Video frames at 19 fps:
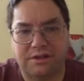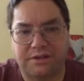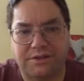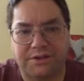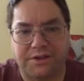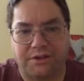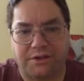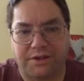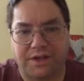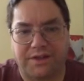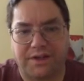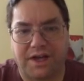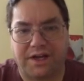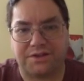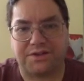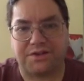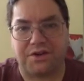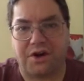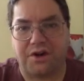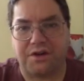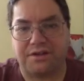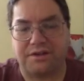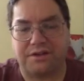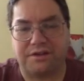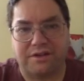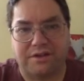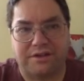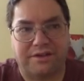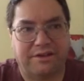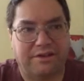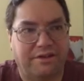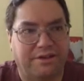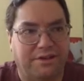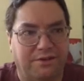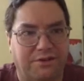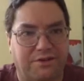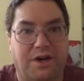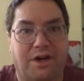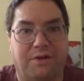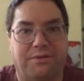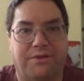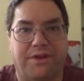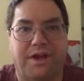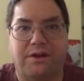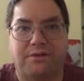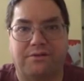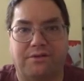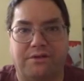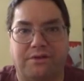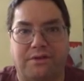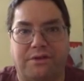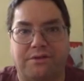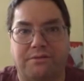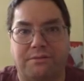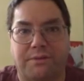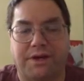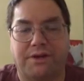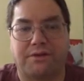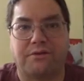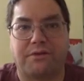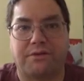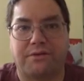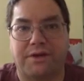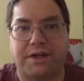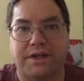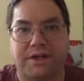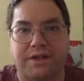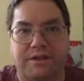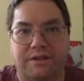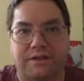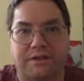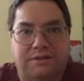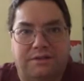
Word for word: you know, get that started and, you know, start with that one, the, the micro 3D, and,